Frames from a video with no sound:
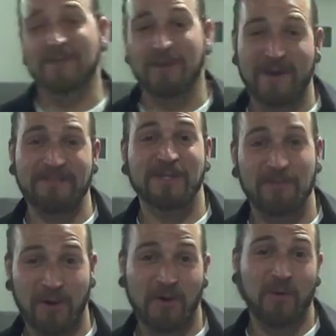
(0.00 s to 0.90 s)
where grapes
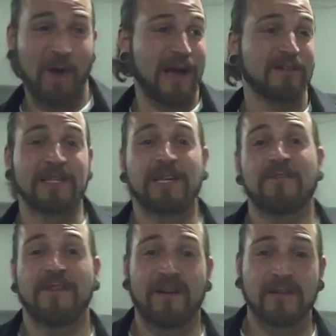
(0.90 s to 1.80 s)
grow wildly and
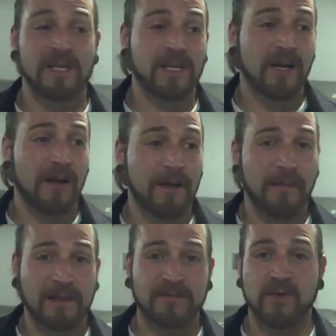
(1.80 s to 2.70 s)
ferally.
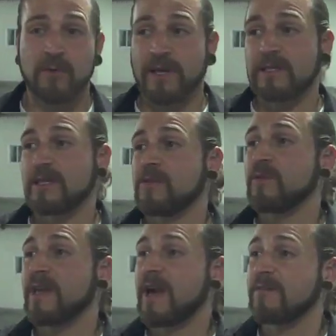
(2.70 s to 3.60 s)
I live in New England, and
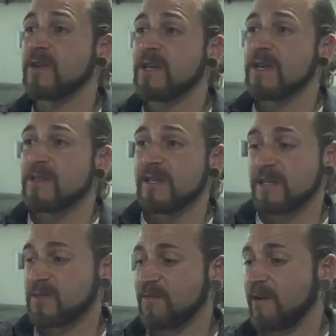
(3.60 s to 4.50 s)
we have
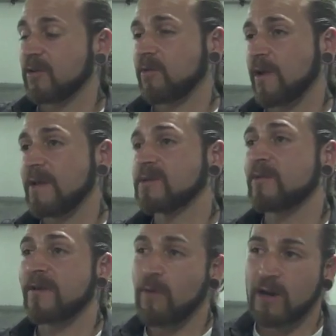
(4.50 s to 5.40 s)
these feral grapes and
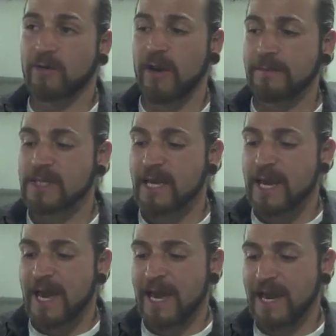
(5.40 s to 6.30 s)
we have wild grapes.
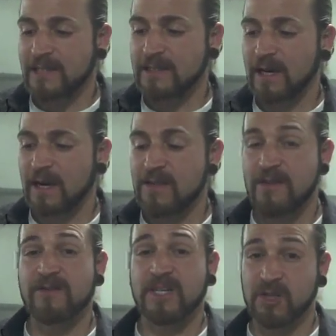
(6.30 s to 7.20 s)
And
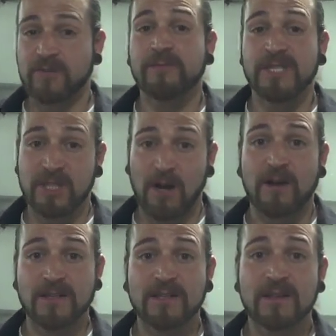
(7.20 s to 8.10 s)
they're extremely
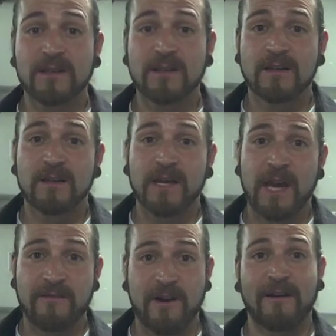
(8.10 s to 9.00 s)
tart
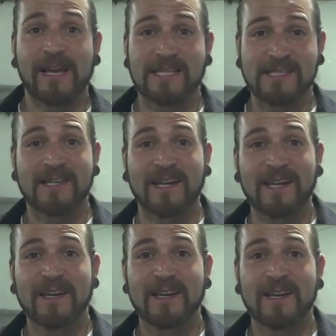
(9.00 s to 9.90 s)
and very
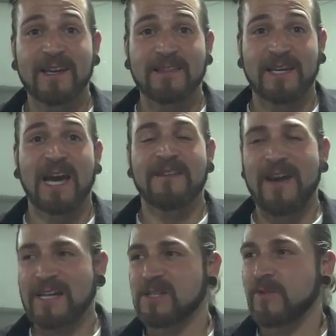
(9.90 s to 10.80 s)
acidic. The kind of
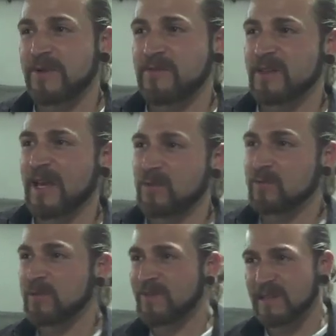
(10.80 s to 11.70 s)
acid where you feel like,
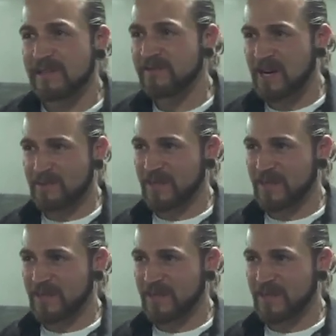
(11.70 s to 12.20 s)
ooh, if I leave that on